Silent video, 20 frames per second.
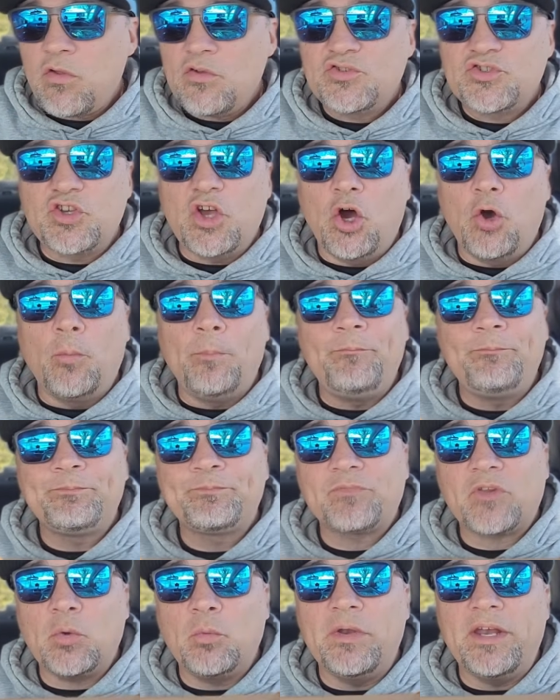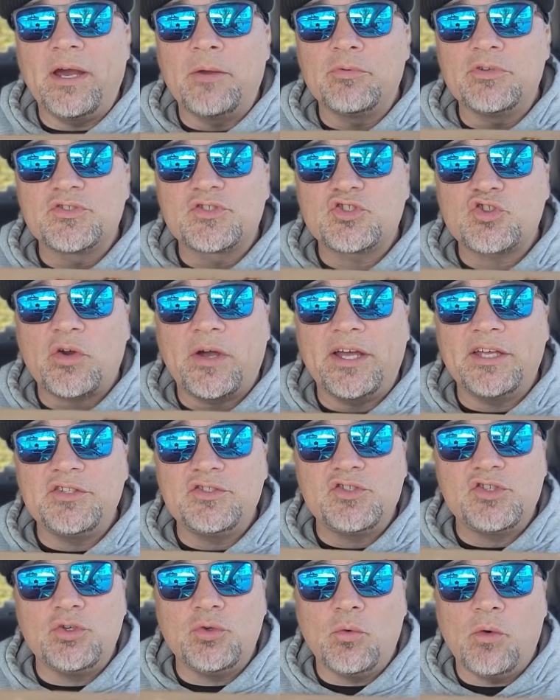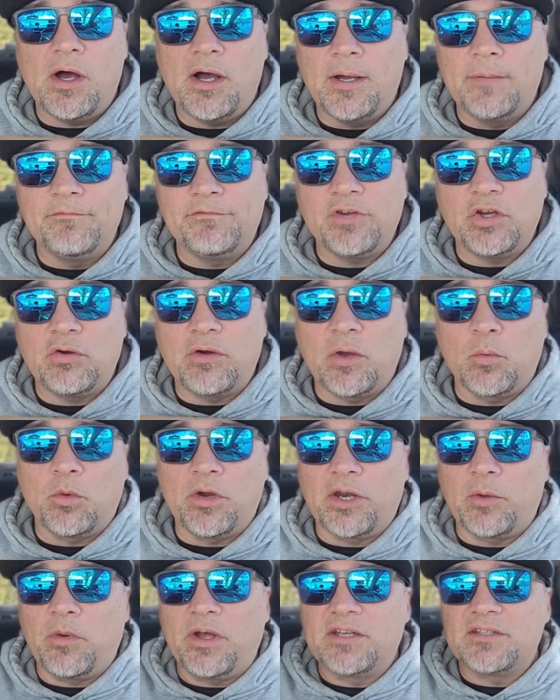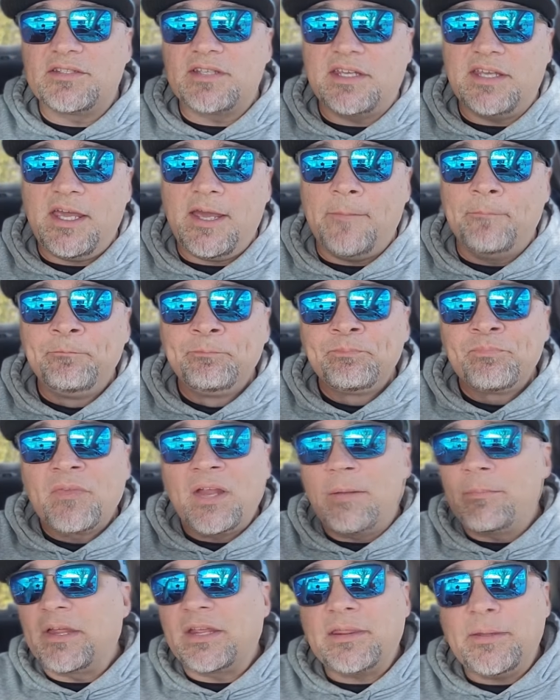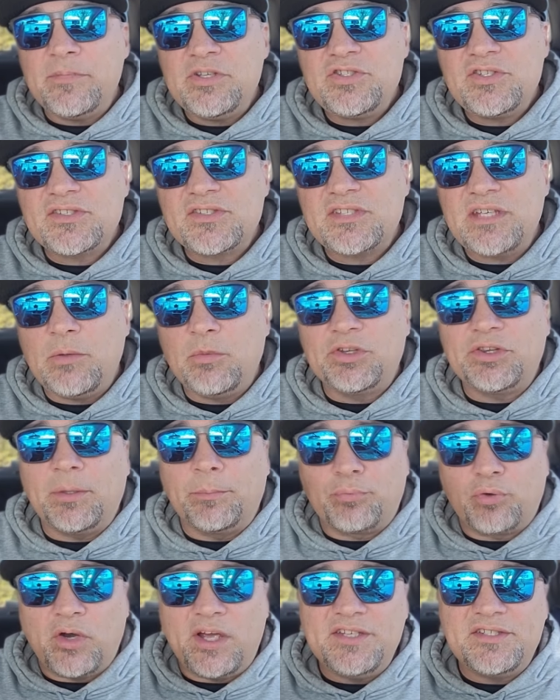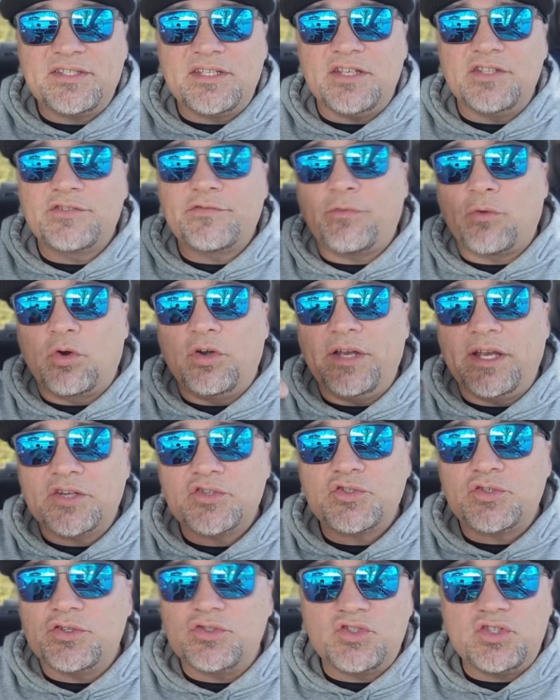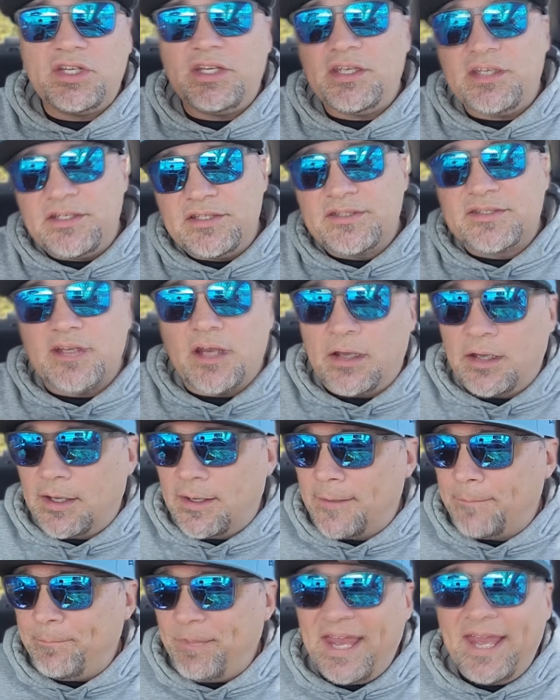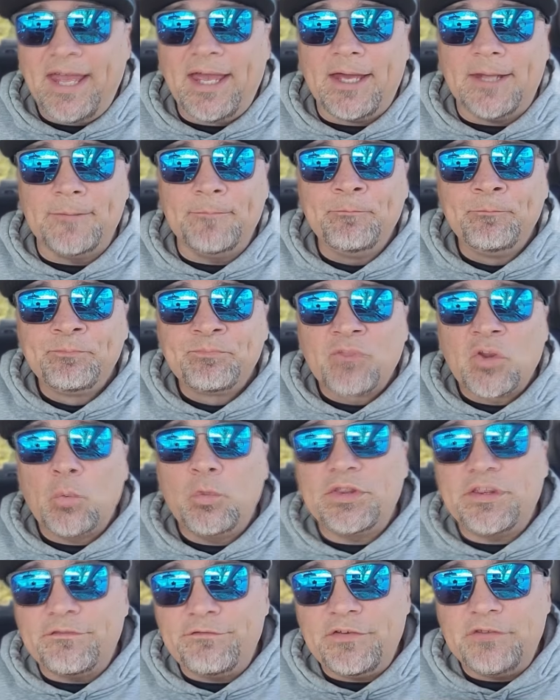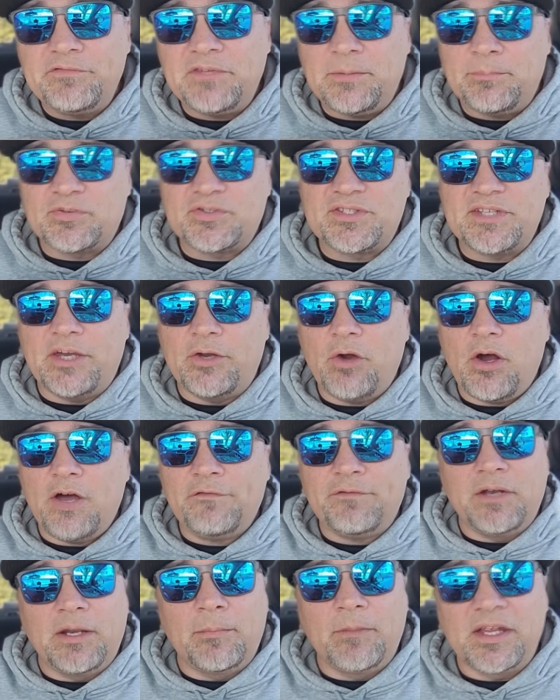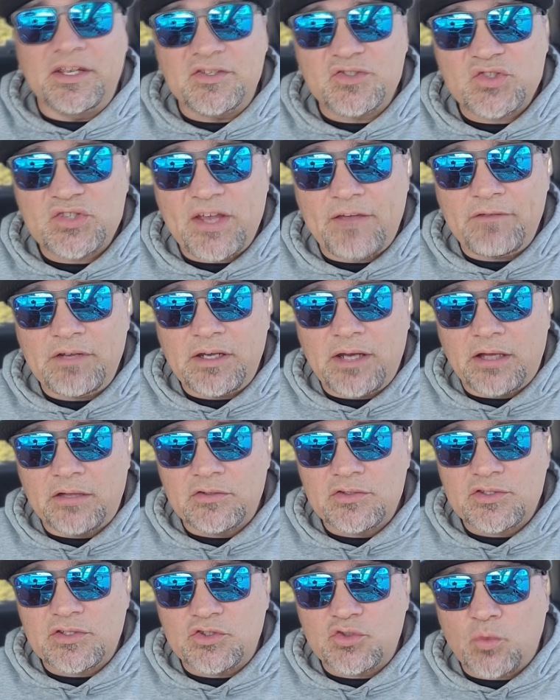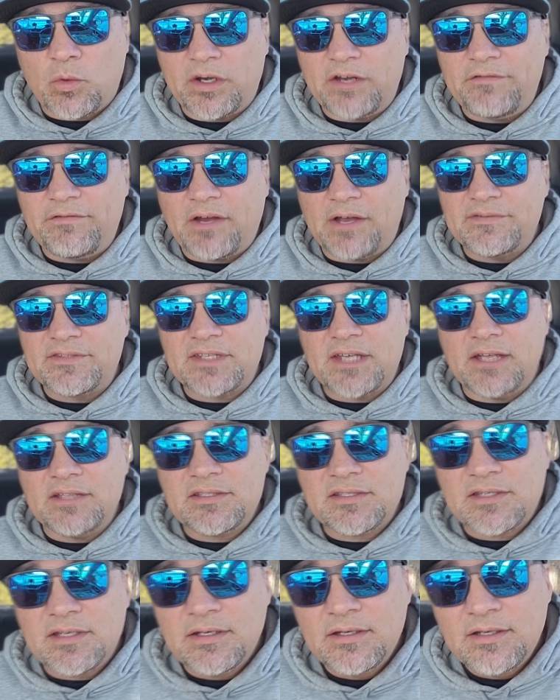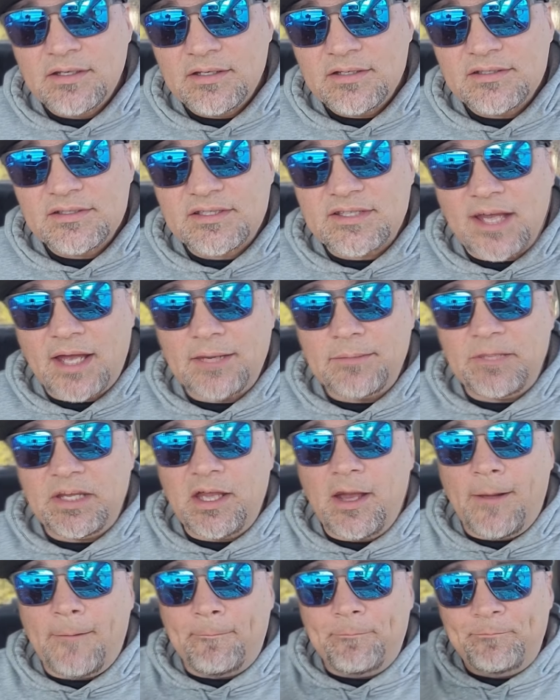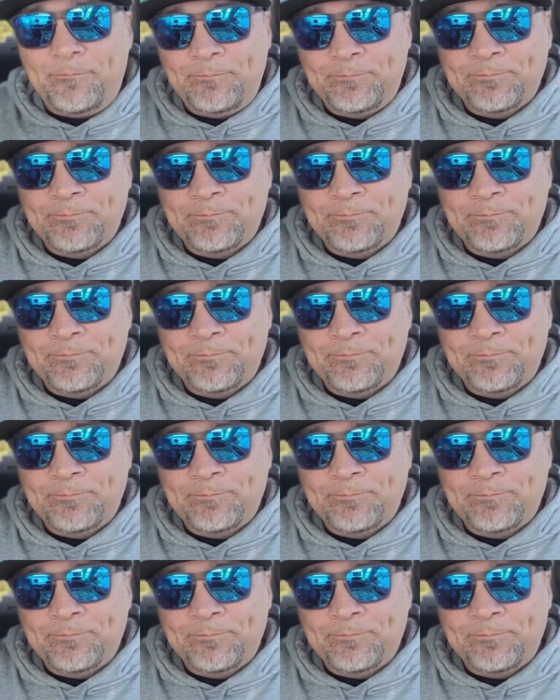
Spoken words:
So when I was trying to figure out what I wanted to get, I'm like, let me just see what the price is for an extra cheese pan with the 50% off. And I'm like, $7.25? Sign me up.